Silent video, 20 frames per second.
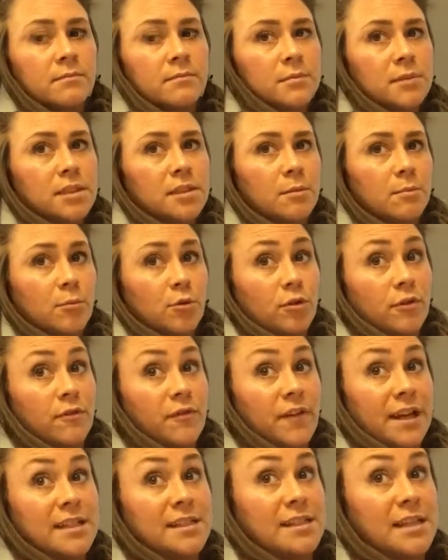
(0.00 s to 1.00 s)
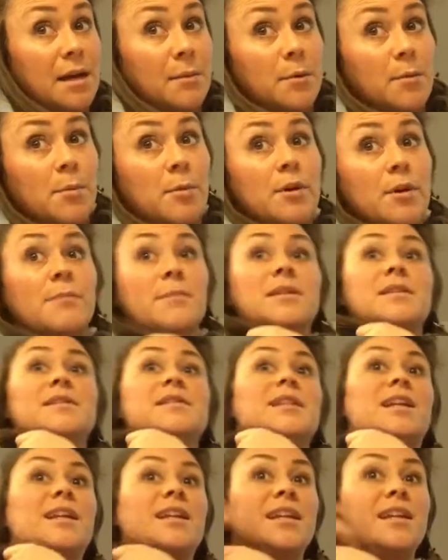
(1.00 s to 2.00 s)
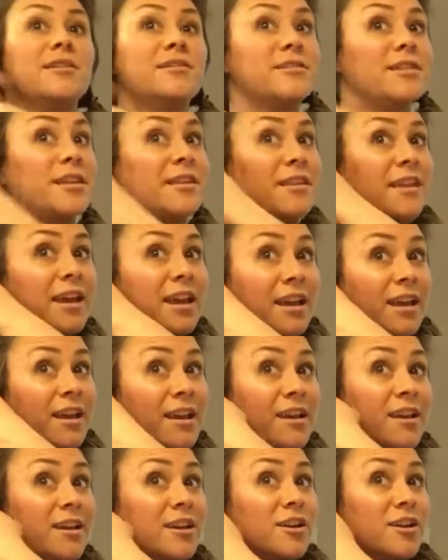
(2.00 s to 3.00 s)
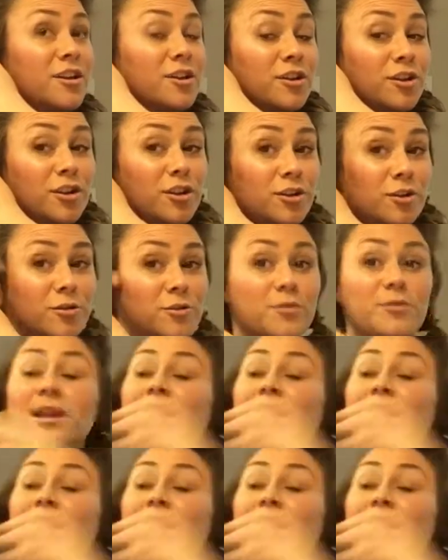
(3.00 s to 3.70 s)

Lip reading: some more FaceTime appointments. And here's the thing. You